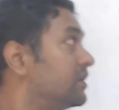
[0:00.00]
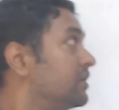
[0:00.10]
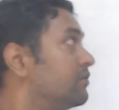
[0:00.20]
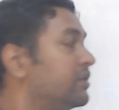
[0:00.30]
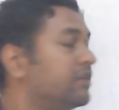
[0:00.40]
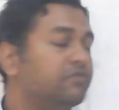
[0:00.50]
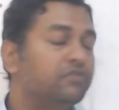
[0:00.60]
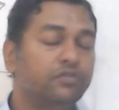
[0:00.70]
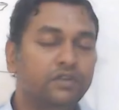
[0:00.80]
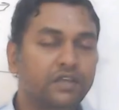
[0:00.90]
But if
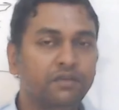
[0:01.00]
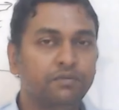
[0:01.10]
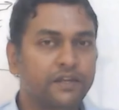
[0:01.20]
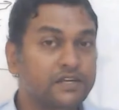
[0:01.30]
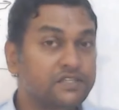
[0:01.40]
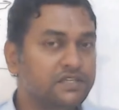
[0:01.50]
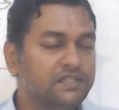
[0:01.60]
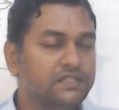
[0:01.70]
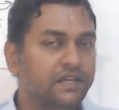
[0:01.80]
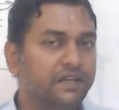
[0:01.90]
you keep energy
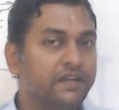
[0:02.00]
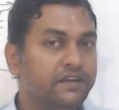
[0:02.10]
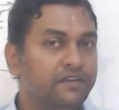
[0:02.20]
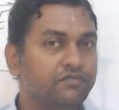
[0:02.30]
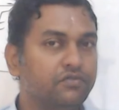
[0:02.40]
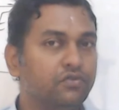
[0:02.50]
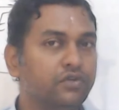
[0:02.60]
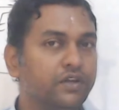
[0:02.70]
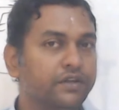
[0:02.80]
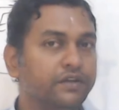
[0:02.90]
aside and if you look
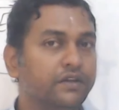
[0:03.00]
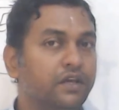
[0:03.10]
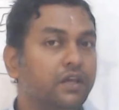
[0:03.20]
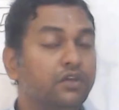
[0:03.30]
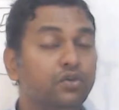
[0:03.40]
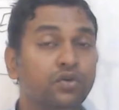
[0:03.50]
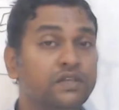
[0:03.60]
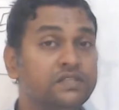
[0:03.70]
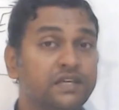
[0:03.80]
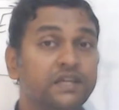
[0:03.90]
at it, you can
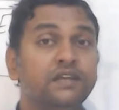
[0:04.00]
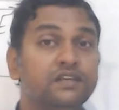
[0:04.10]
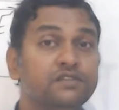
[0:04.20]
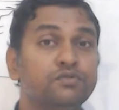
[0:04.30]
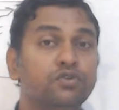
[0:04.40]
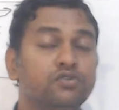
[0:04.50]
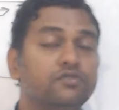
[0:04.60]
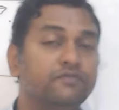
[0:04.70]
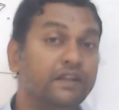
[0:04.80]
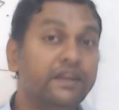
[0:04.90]
say it is because
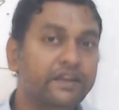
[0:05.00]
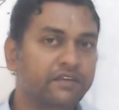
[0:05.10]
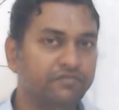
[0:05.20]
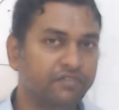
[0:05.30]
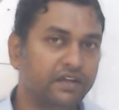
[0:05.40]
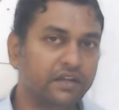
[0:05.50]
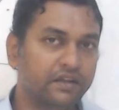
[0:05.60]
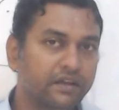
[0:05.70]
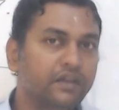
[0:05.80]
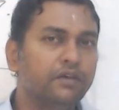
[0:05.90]
of electric field.
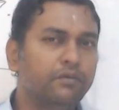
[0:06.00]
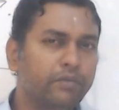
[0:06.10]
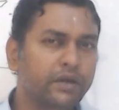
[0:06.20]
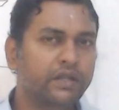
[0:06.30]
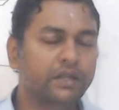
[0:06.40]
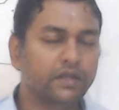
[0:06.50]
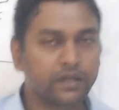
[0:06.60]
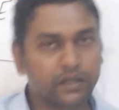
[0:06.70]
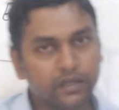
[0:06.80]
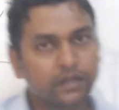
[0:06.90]
But
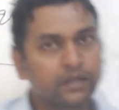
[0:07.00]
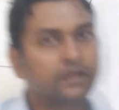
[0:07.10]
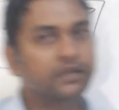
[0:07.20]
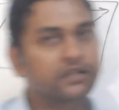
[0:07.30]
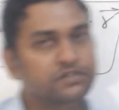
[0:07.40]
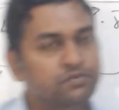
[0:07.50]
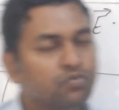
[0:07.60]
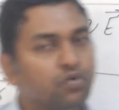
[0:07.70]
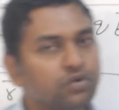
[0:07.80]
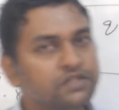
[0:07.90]
it is
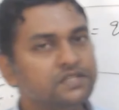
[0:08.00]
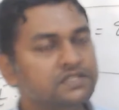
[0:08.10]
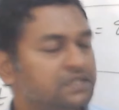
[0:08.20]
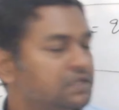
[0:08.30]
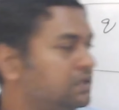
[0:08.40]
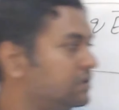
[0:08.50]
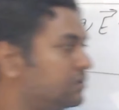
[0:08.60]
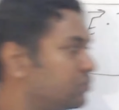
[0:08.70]
more easy to